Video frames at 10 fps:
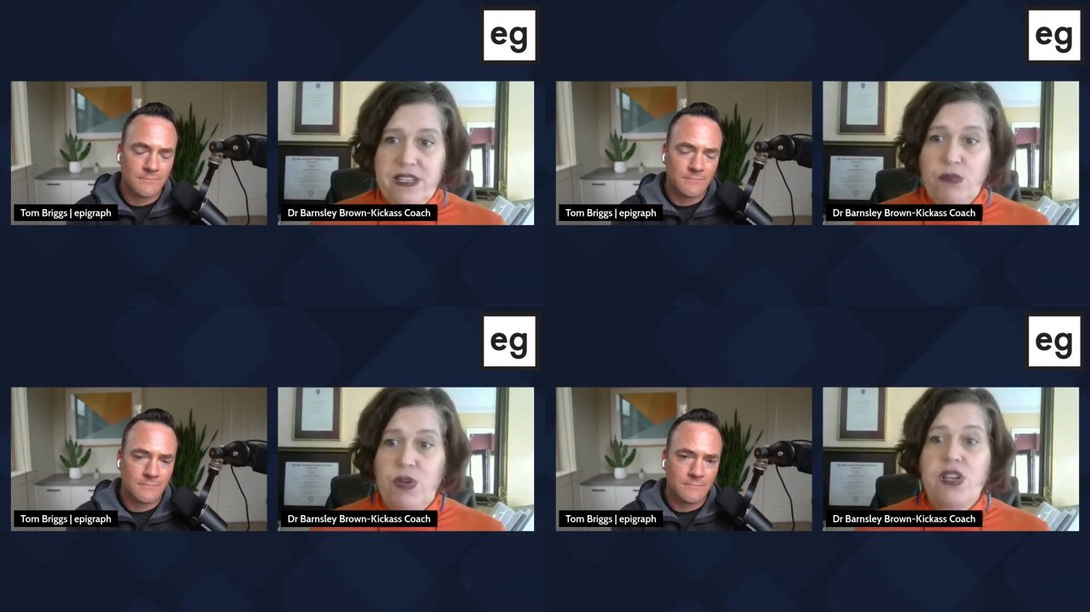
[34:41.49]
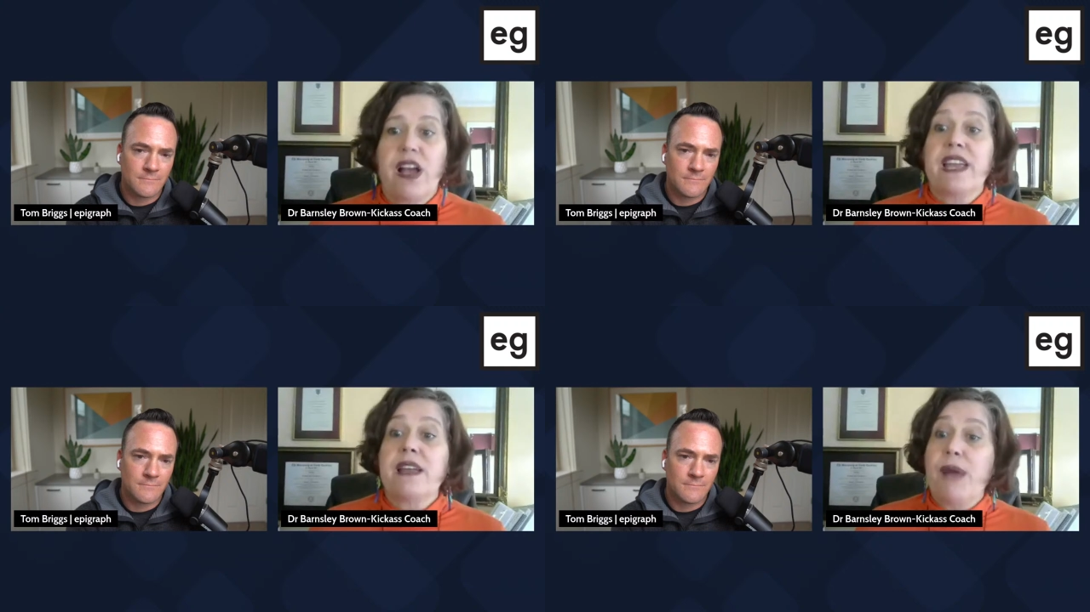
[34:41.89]
Speaker 1: You were
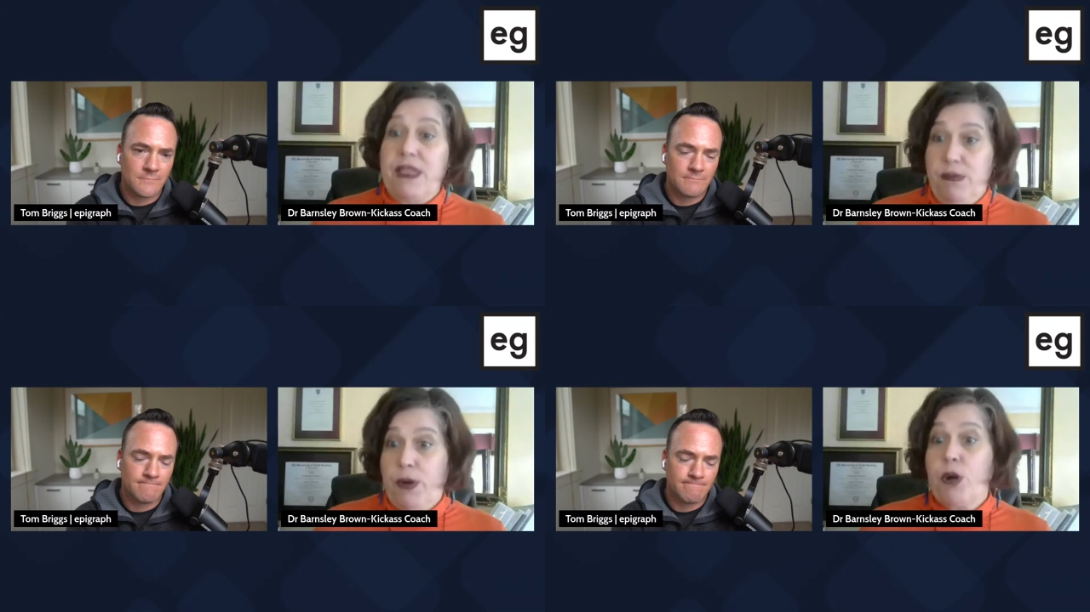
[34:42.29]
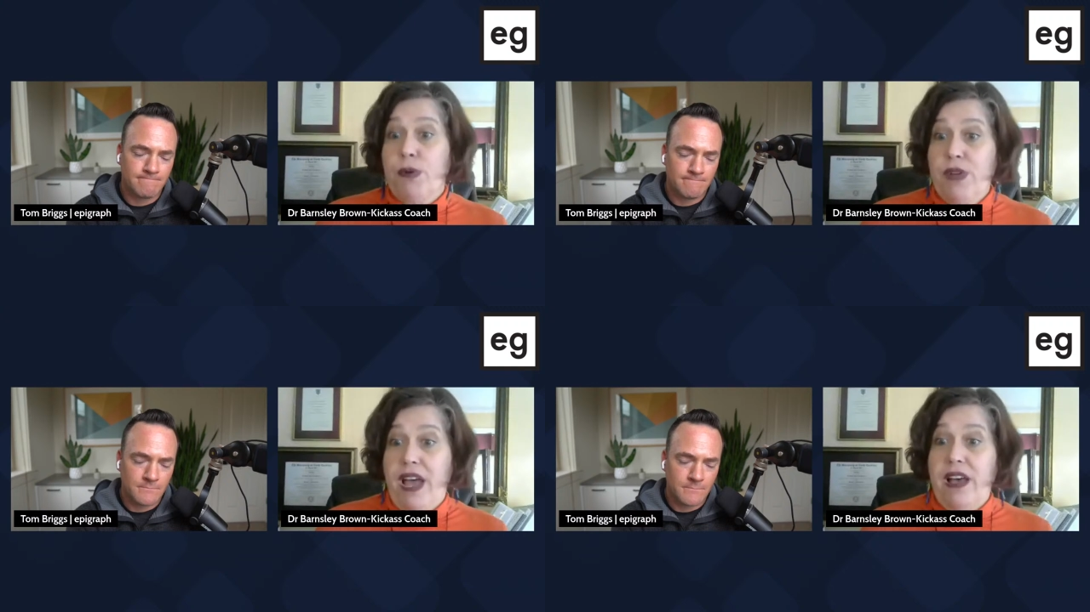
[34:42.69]
talking about the purple
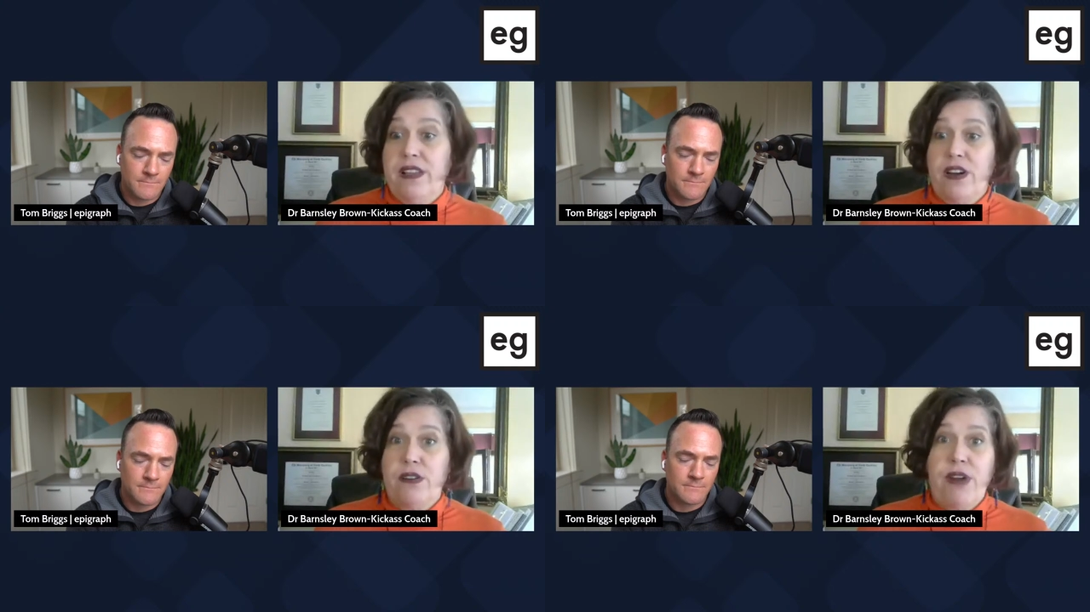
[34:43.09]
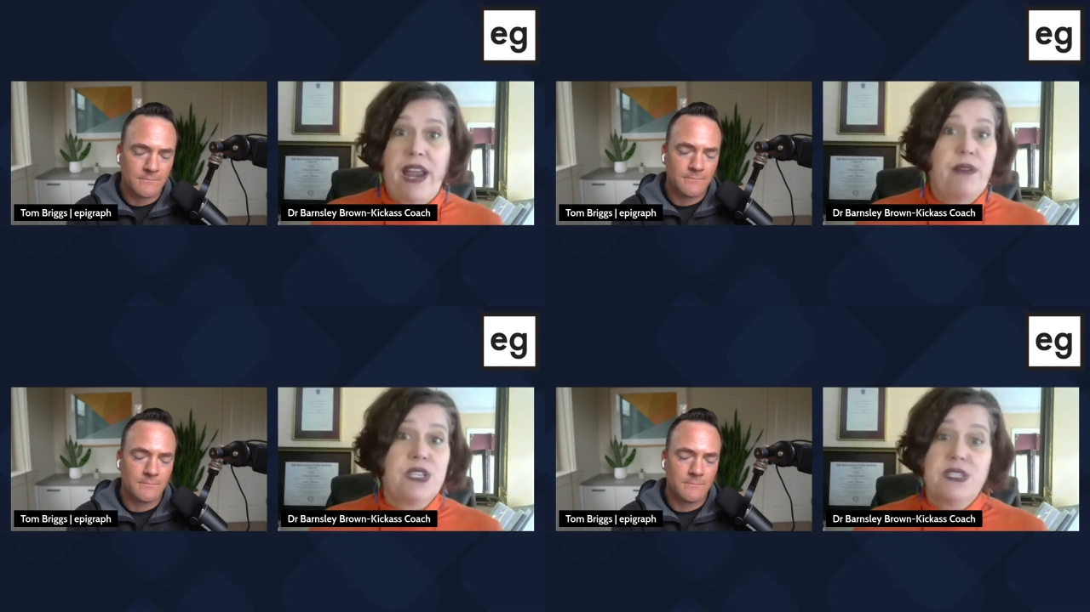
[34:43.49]
color, right?
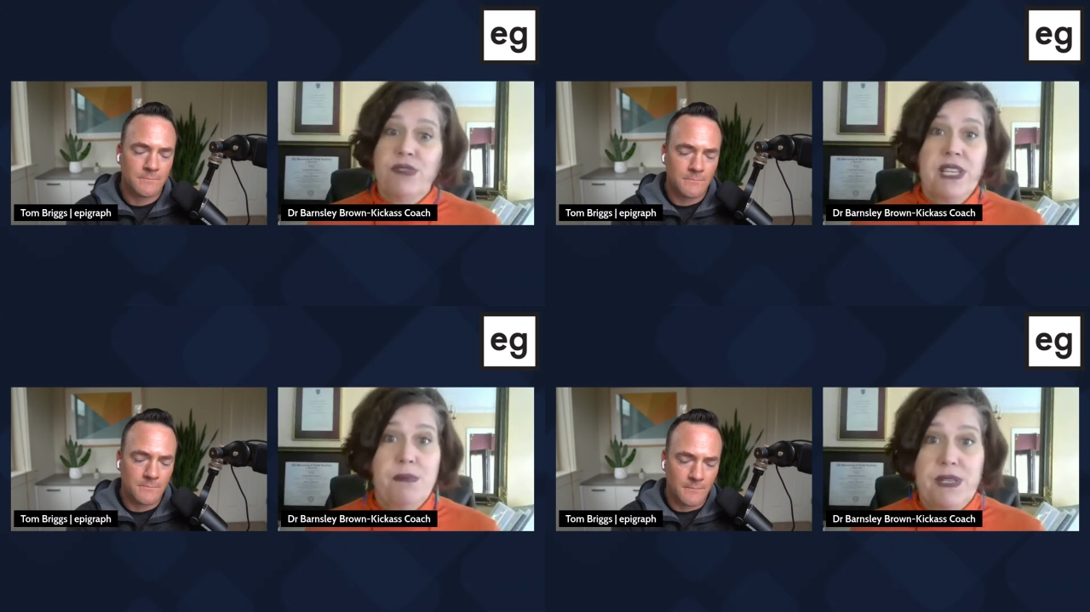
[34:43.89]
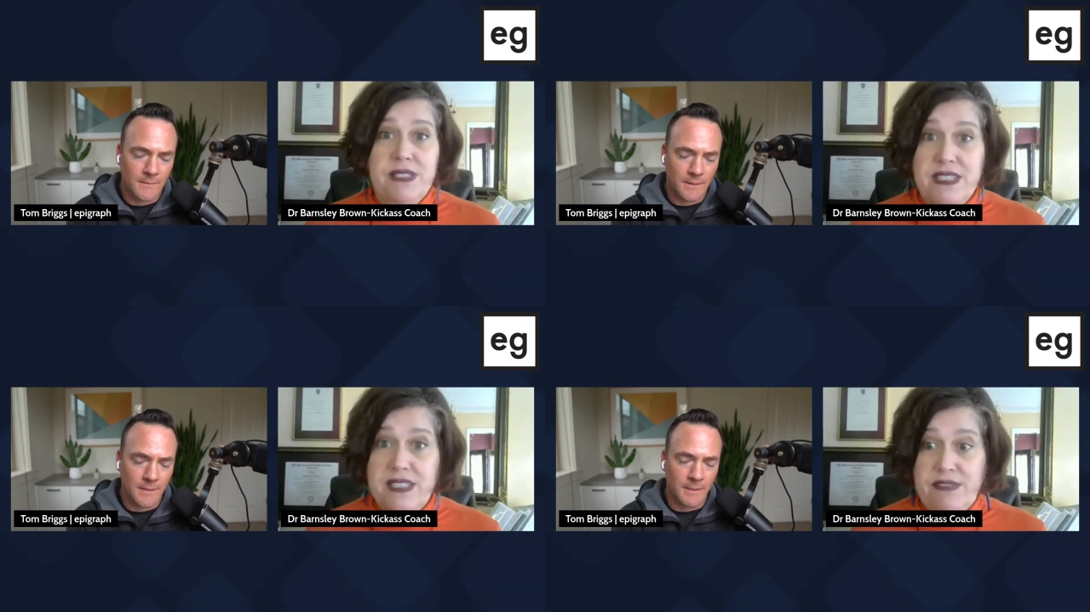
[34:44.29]
Which is really
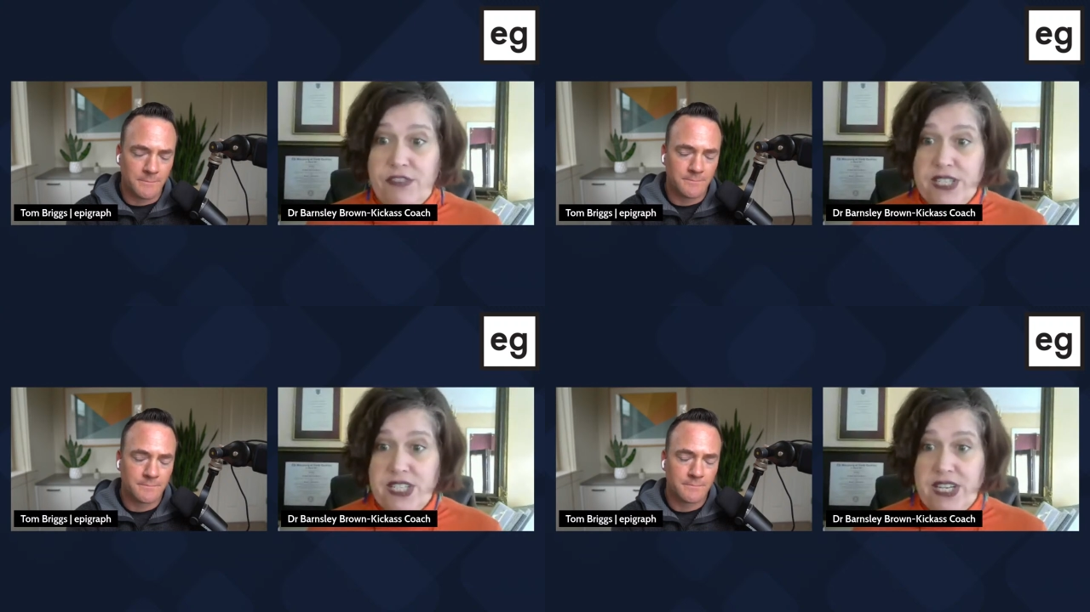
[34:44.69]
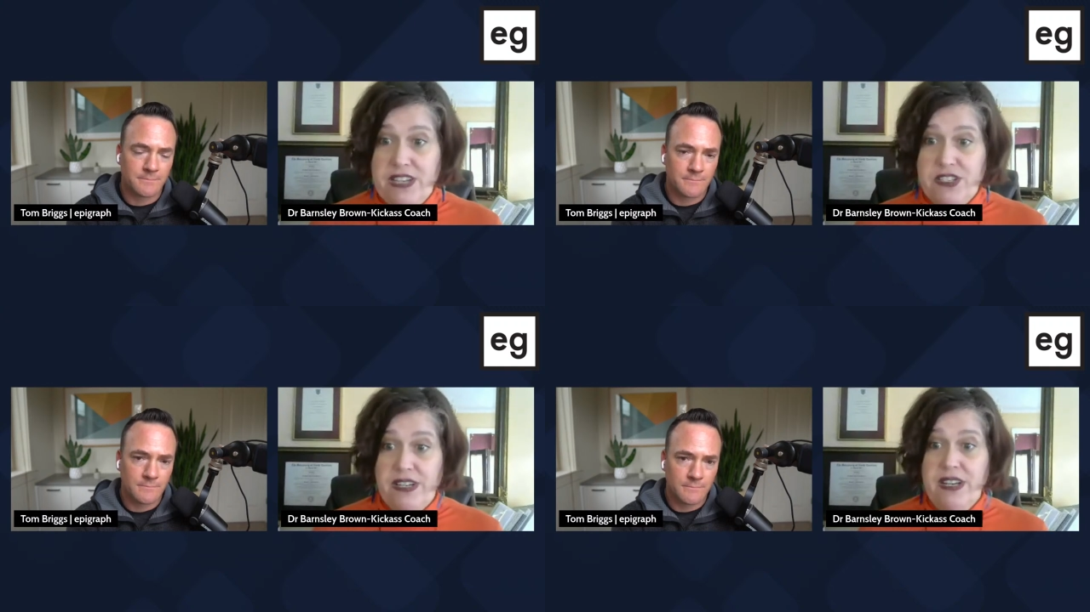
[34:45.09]
business differentiation.